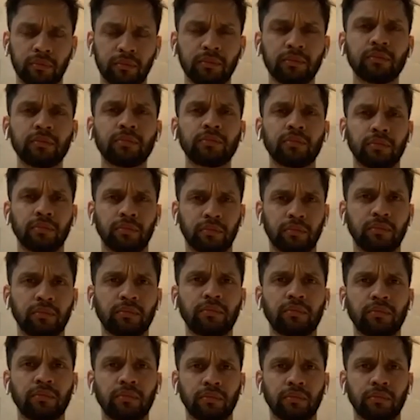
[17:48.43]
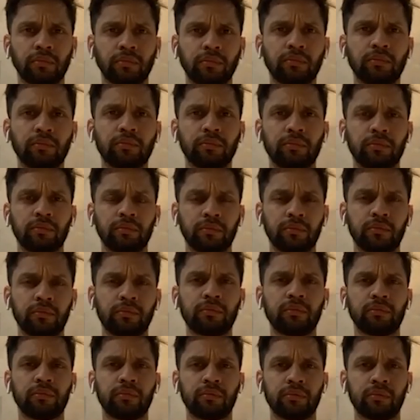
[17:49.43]

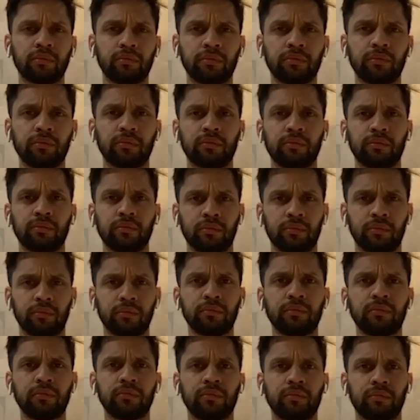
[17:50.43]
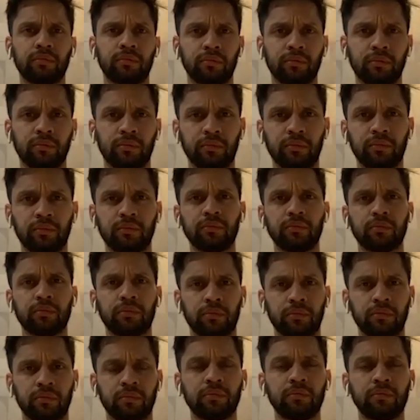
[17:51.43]

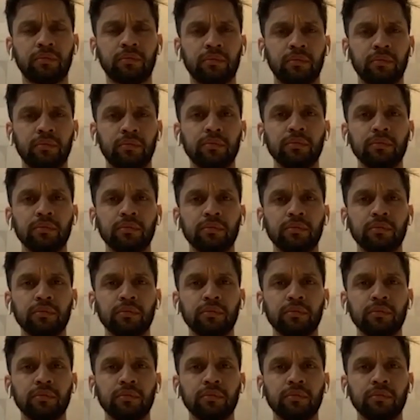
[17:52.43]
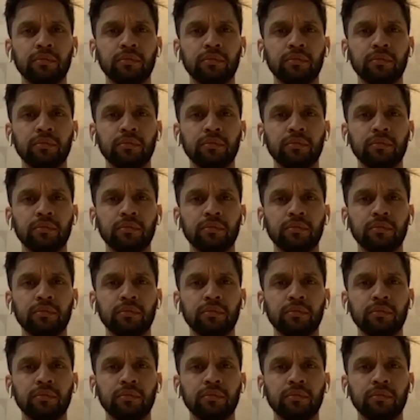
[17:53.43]
This person isn't speaking.